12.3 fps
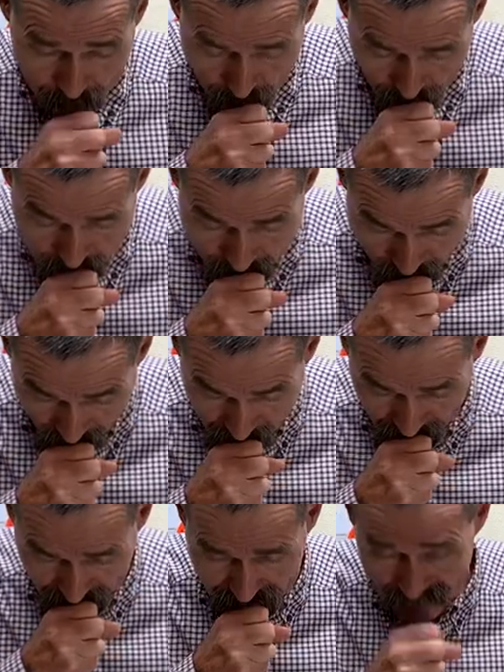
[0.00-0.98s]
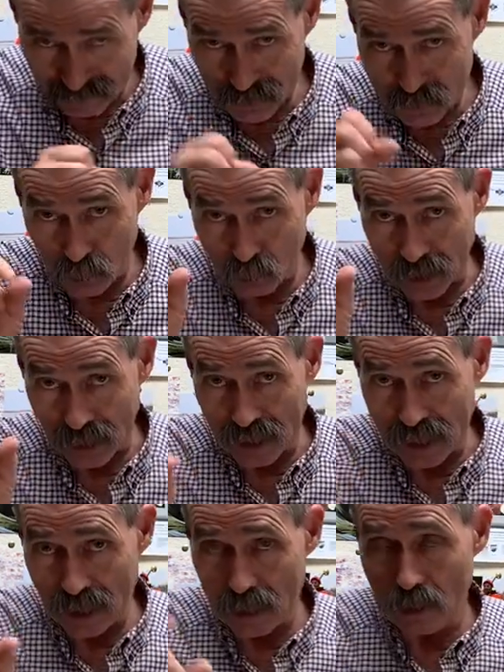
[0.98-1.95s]
the difference between a
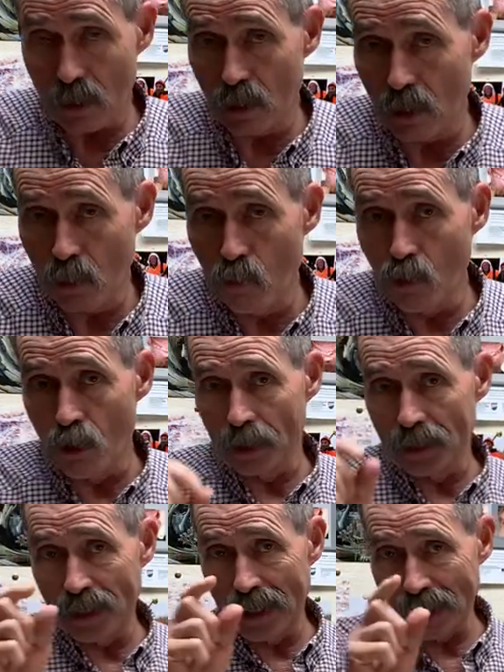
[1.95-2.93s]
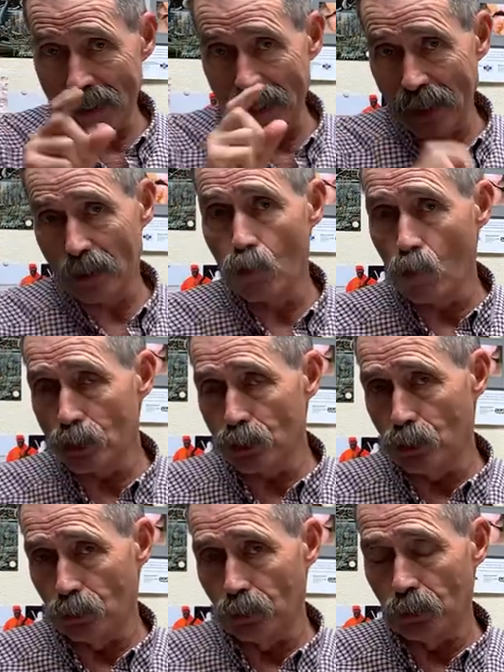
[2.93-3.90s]
Category 1 and a Category
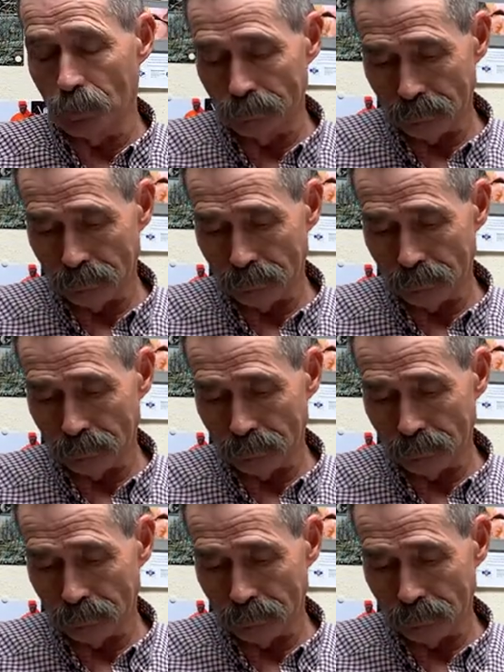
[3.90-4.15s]
2.